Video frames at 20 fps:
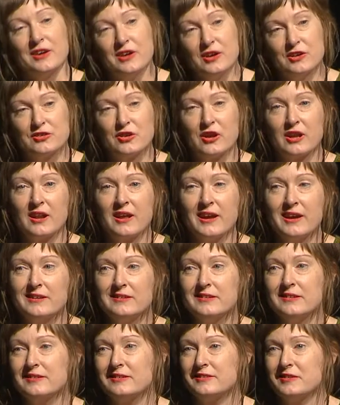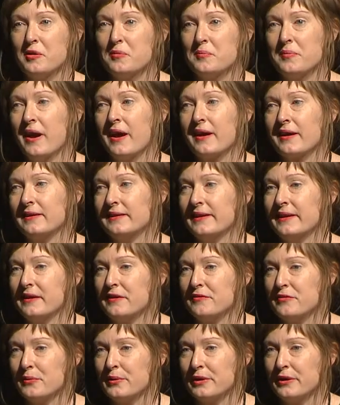So I'd like to step back and let
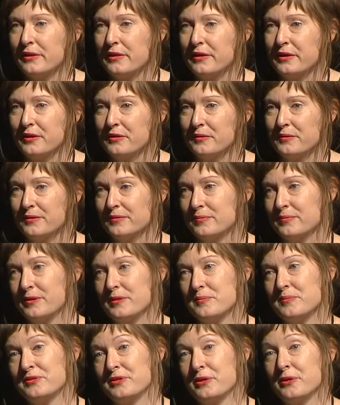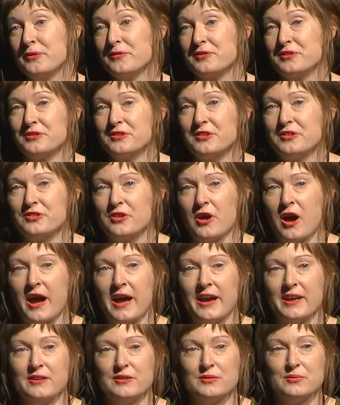everyone think for themselves and
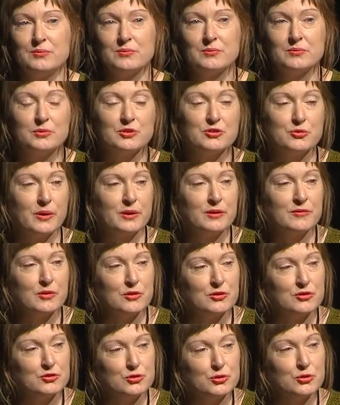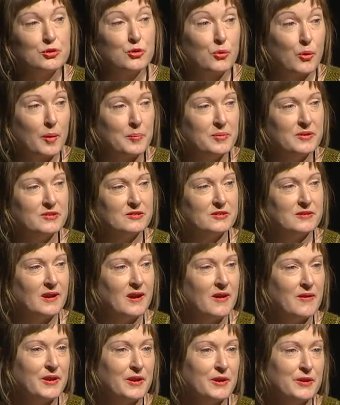decide which one of those two crappy
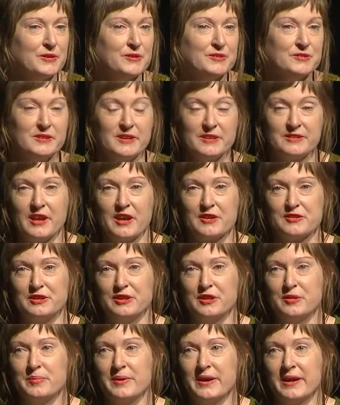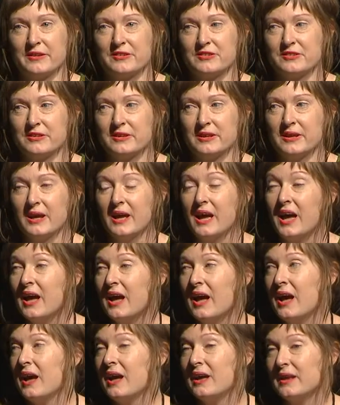scenarios is actually the best.
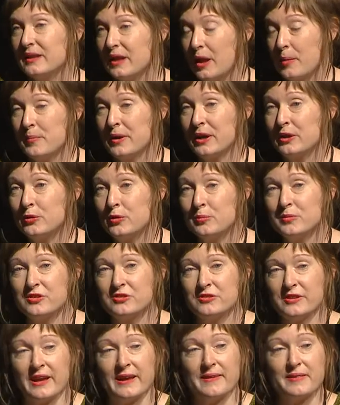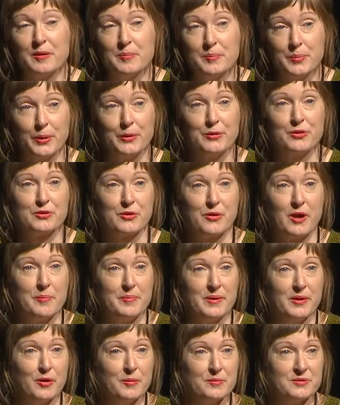And make no mistake, they're both
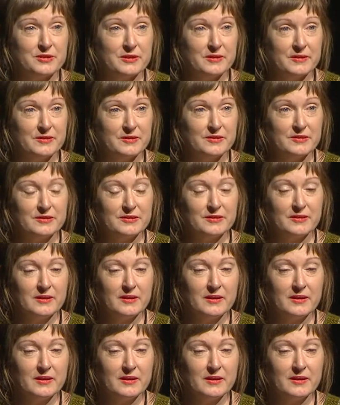crappy options.